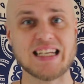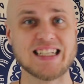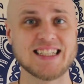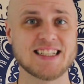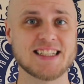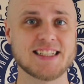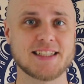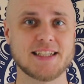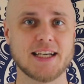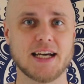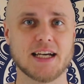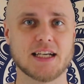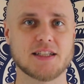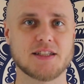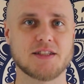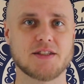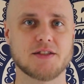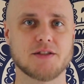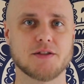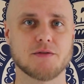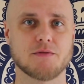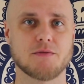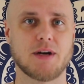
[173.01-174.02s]

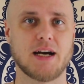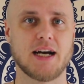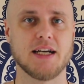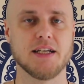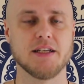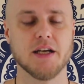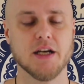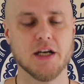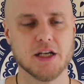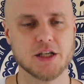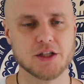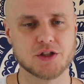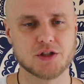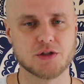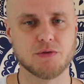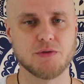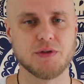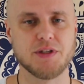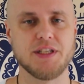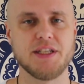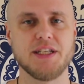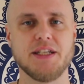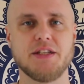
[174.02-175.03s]
sex, right? So
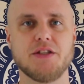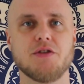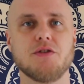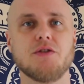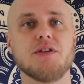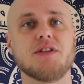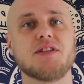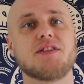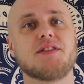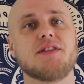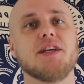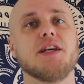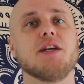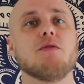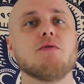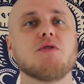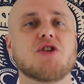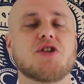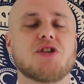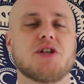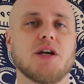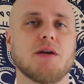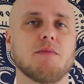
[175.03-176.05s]
we need to
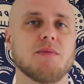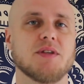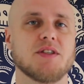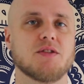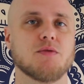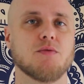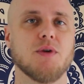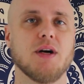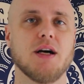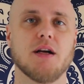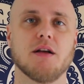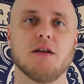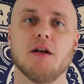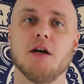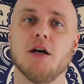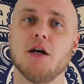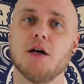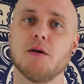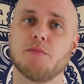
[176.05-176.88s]
distinguish them as well,